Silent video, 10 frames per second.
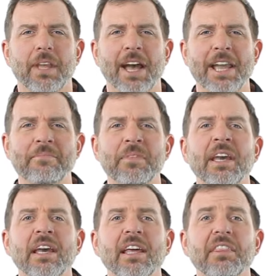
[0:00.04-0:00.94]
Hi,
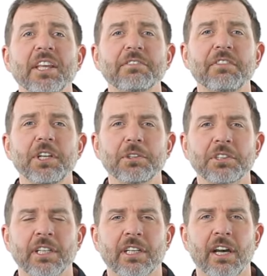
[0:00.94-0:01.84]
this video is
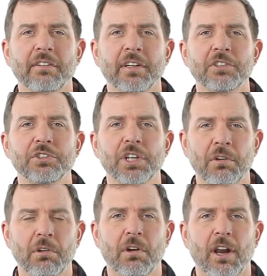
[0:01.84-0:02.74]
going to cover
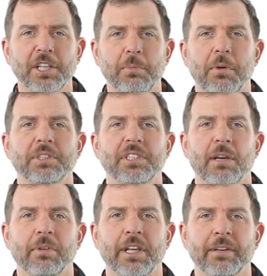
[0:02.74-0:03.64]
general crossbow
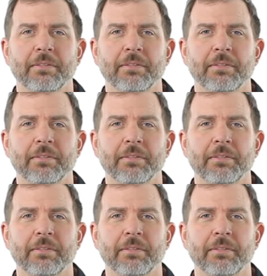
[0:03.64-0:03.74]
assembly.